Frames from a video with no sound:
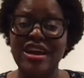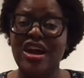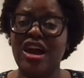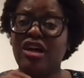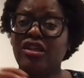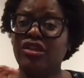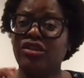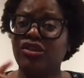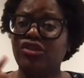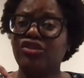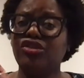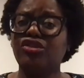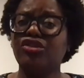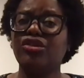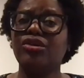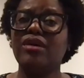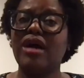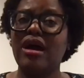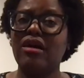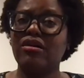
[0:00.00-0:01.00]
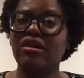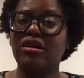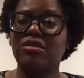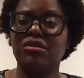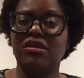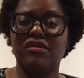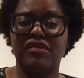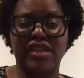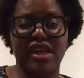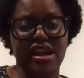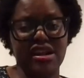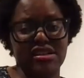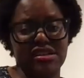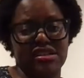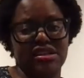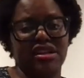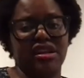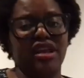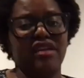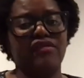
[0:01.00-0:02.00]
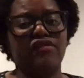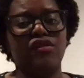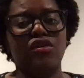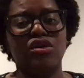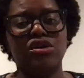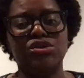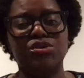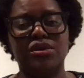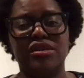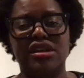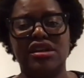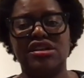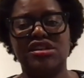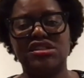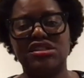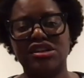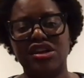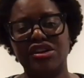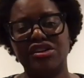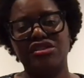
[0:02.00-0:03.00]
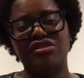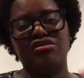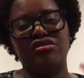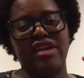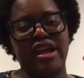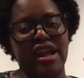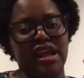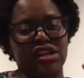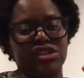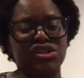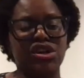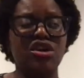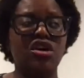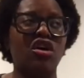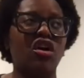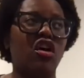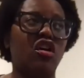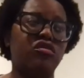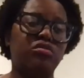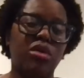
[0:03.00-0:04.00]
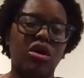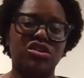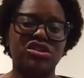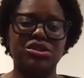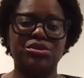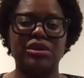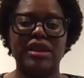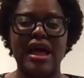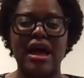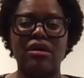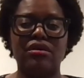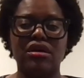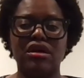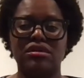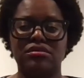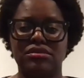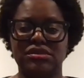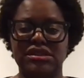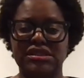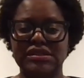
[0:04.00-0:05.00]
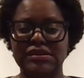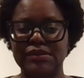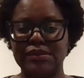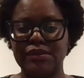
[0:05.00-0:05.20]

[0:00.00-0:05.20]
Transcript: that the true outcome of their study falls within a certain range of possible outcomes.